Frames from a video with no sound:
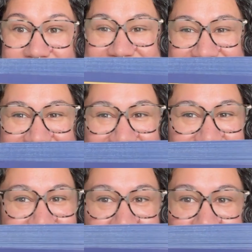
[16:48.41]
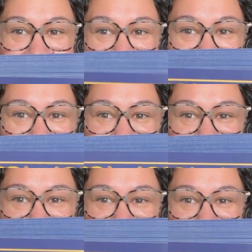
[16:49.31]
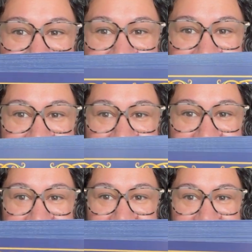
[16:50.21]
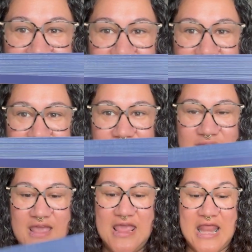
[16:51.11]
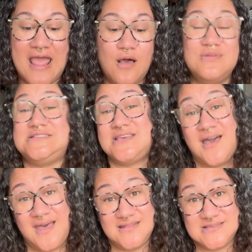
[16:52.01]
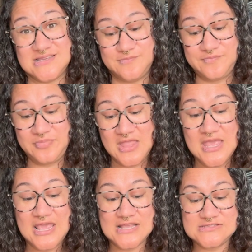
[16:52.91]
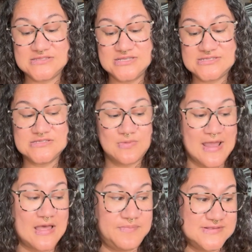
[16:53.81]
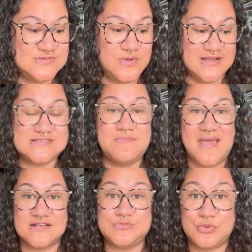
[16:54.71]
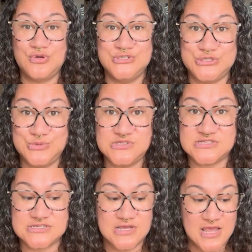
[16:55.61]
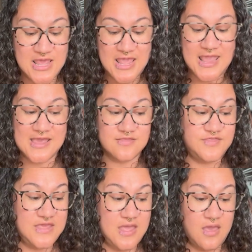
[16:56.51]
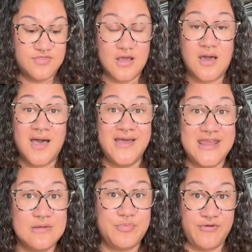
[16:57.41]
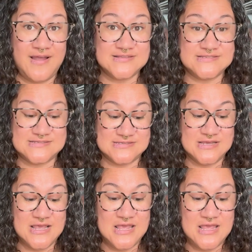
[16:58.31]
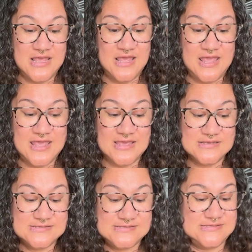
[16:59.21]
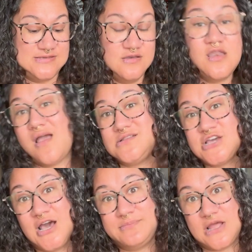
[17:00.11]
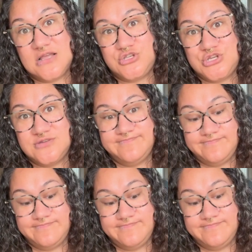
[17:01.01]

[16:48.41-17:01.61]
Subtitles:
See, I'm telling you. And how it's cut. This is what happens when it's mass produced and the cutting press is not top notch.